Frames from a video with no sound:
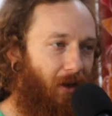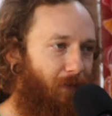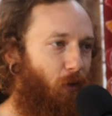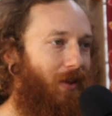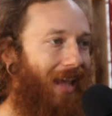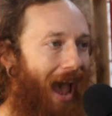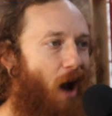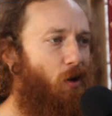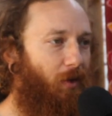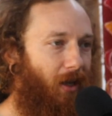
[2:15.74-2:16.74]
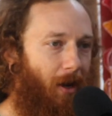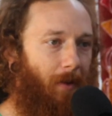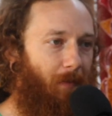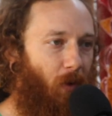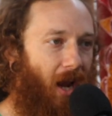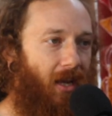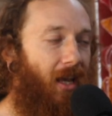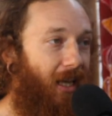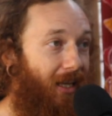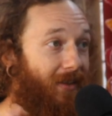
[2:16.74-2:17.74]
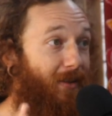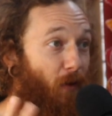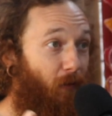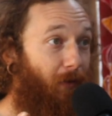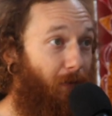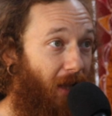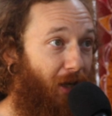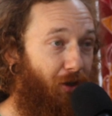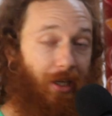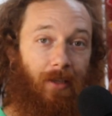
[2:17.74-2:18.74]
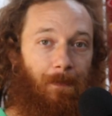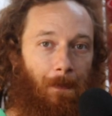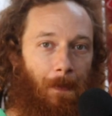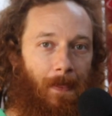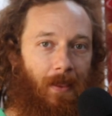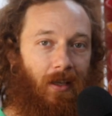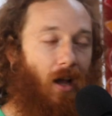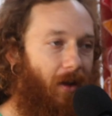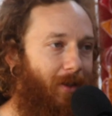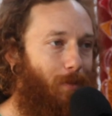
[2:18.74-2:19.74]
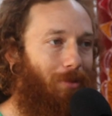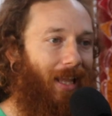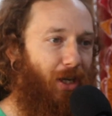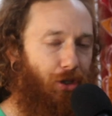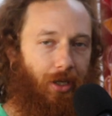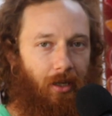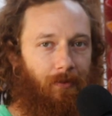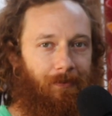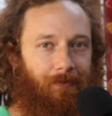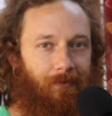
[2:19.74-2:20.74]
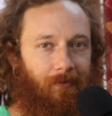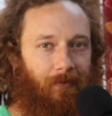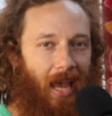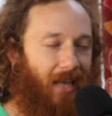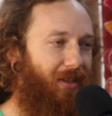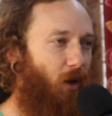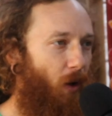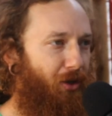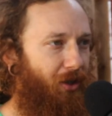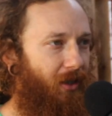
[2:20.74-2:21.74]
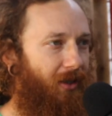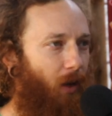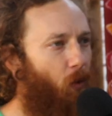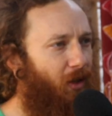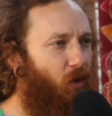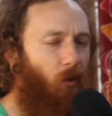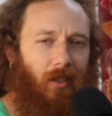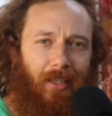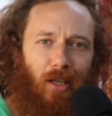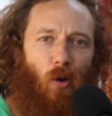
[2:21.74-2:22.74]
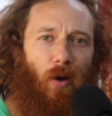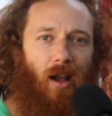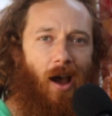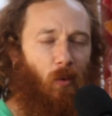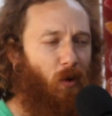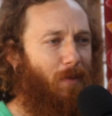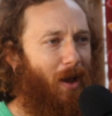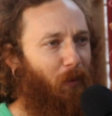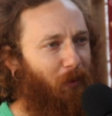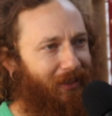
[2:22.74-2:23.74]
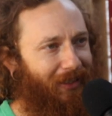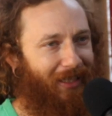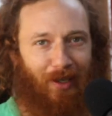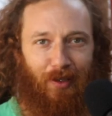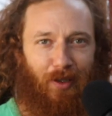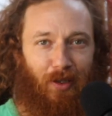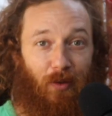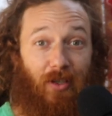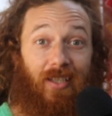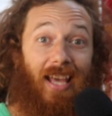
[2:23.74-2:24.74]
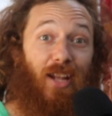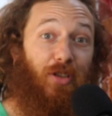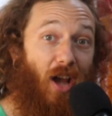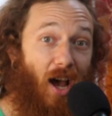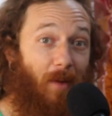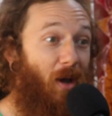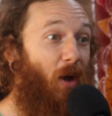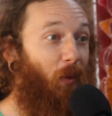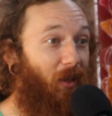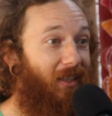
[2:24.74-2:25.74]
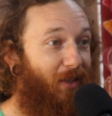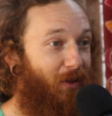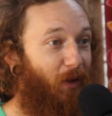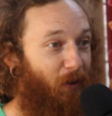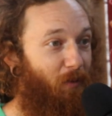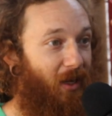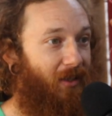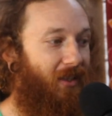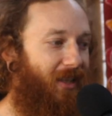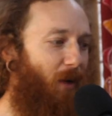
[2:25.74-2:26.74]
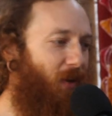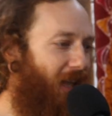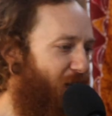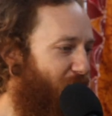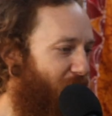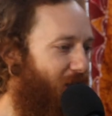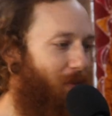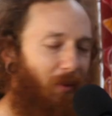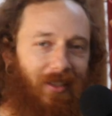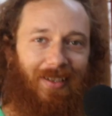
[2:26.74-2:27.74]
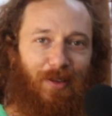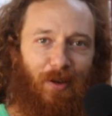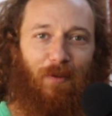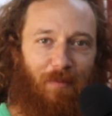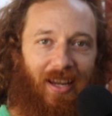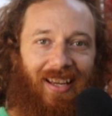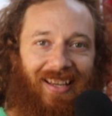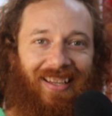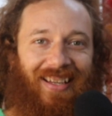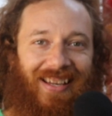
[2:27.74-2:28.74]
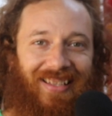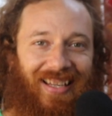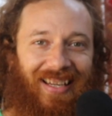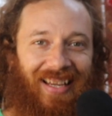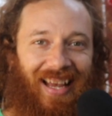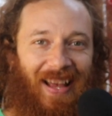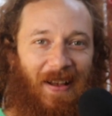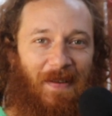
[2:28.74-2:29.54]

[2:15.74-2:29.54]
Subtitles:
Therefore, the outcome, right, is self-reflection, contemplation, asking questions like, what is really going on? What am I really here to do? Does that job really serve me? Does that relationship really serve me? You see?